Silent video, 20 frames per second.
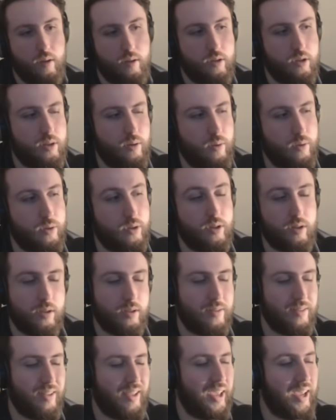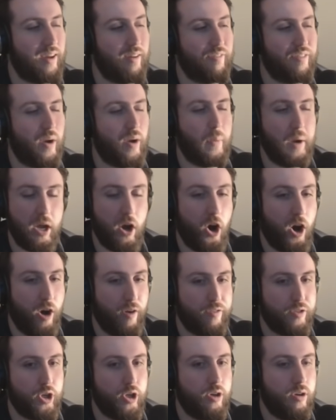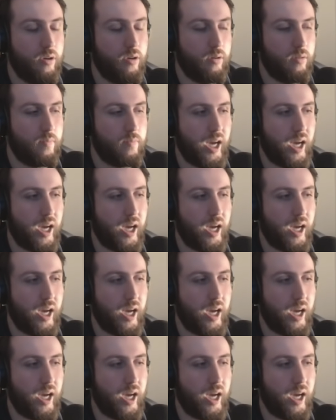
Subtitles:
So, like, very often,